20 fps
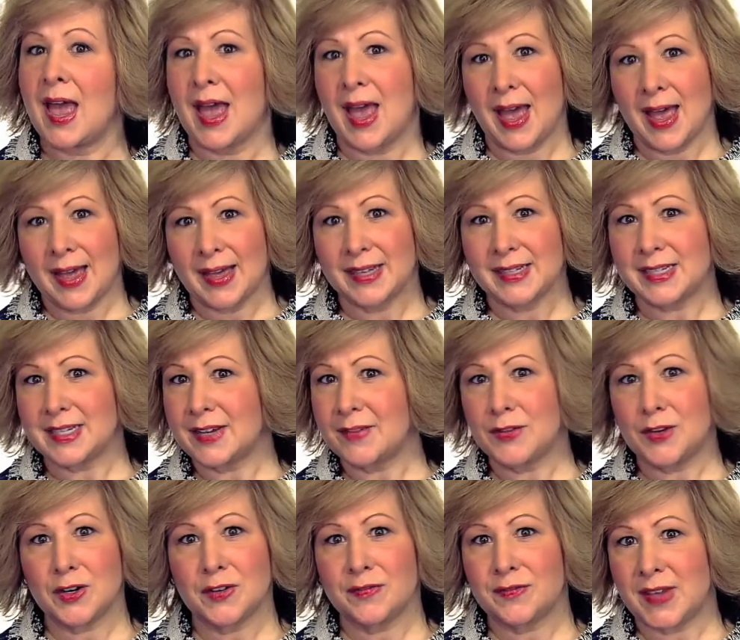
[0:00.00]
And if
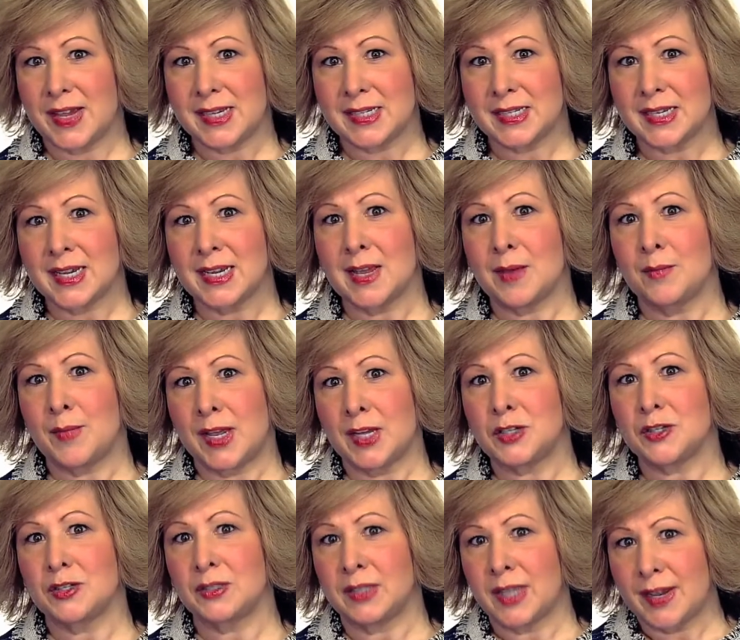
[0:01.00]
you're facing a
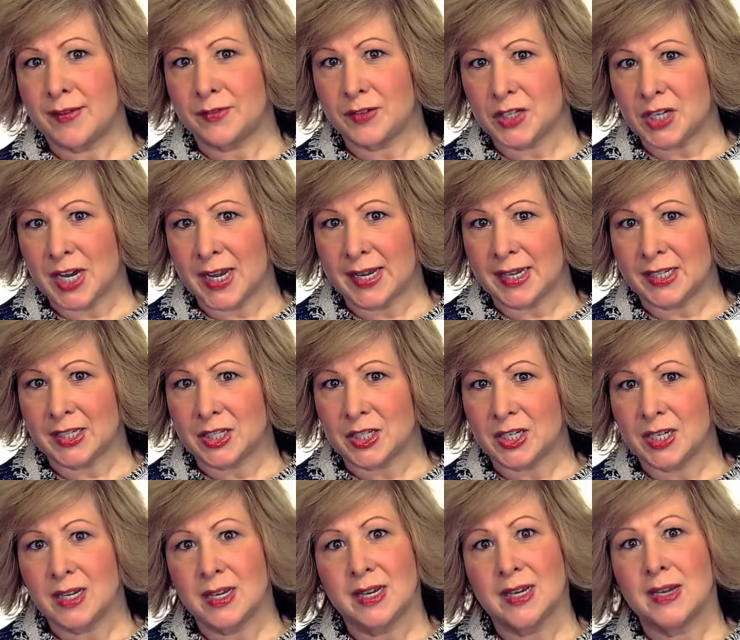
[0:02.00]
major life change,
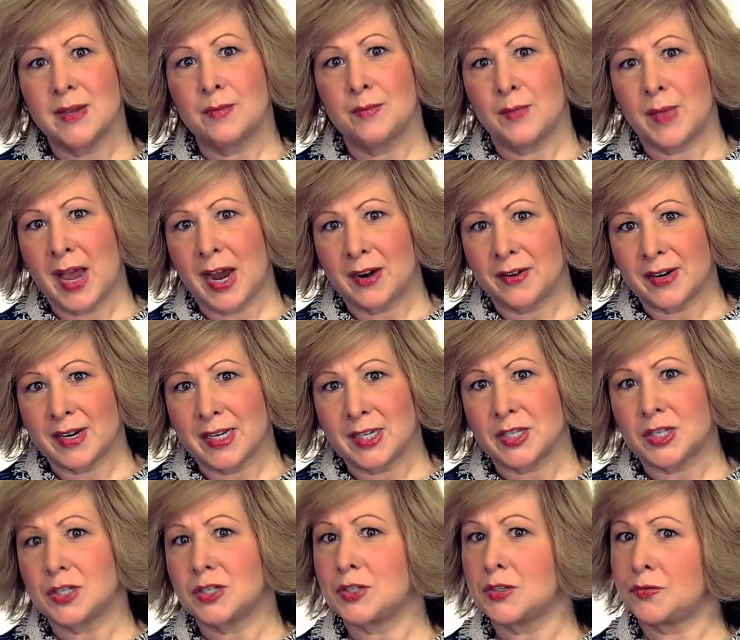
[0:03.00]

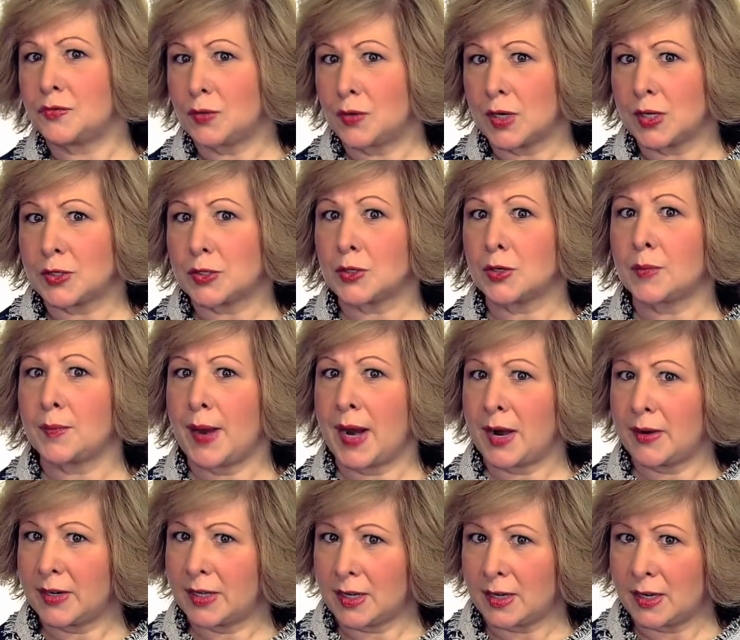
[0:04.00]
marriage, divorce, or
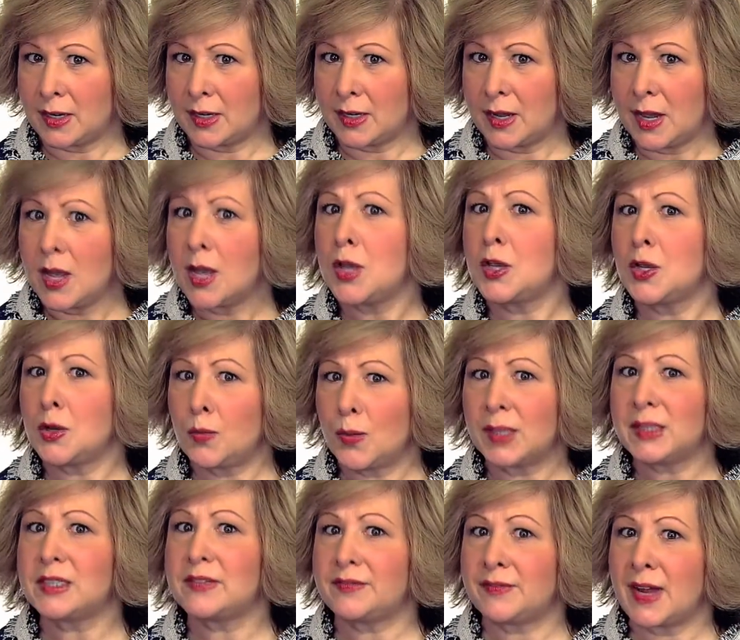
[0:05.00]
parenthood, you'll
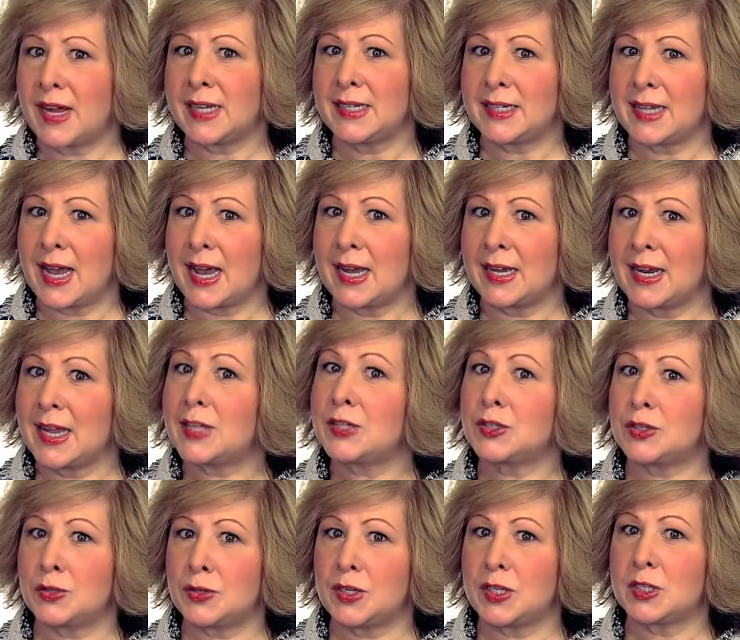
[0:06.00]
want to find out as
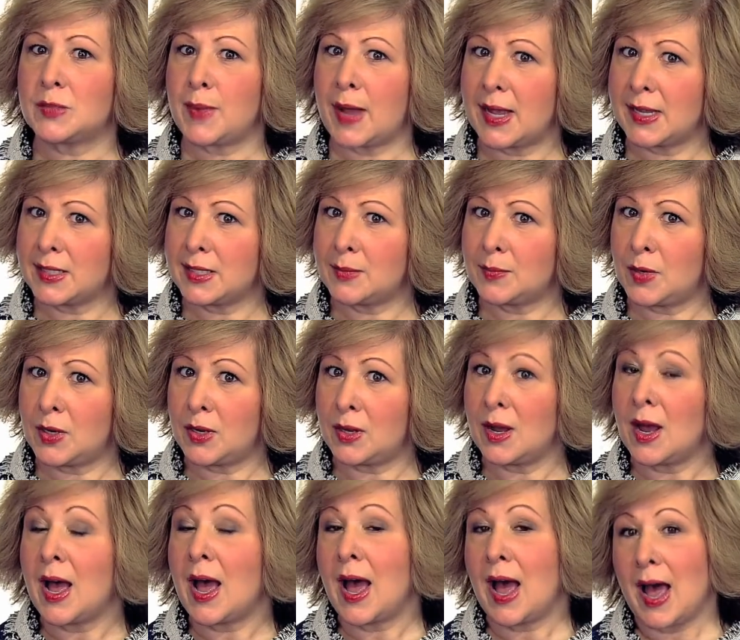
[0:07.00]
soon as possible
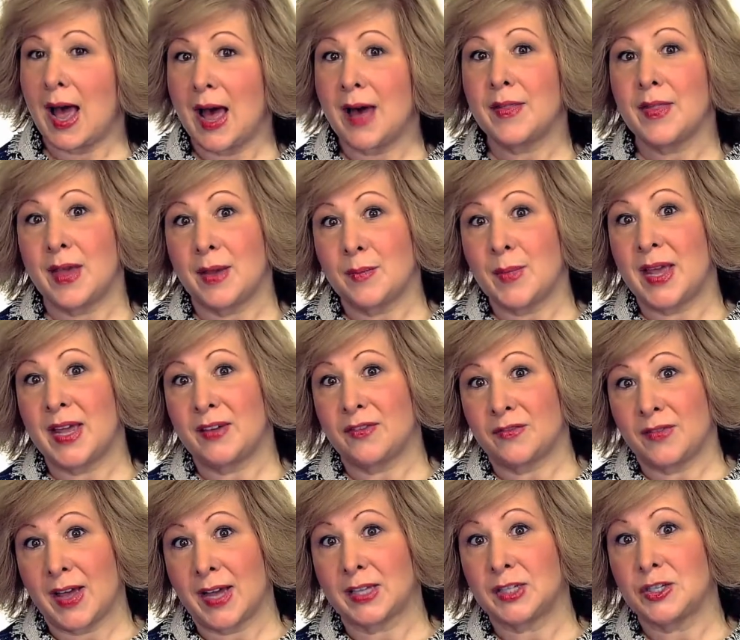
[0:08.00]
how that may
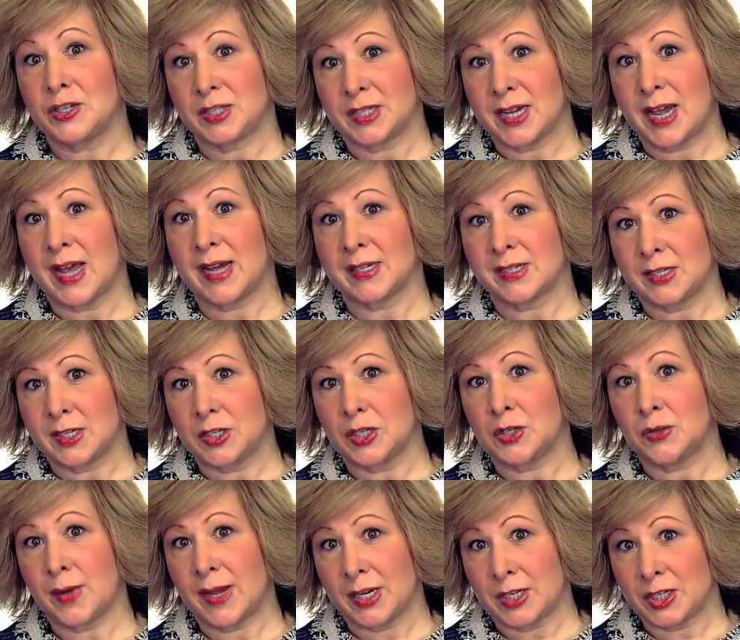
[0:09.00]
affect your tax
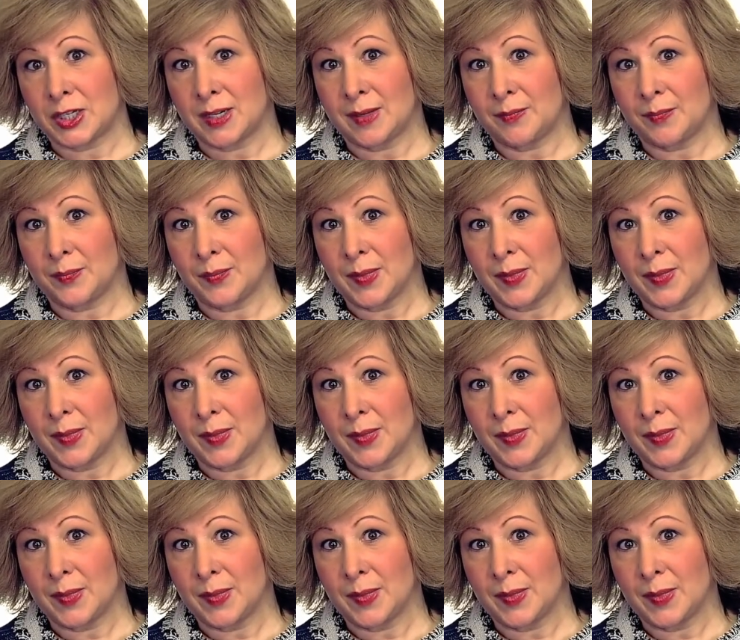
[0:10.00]
situation.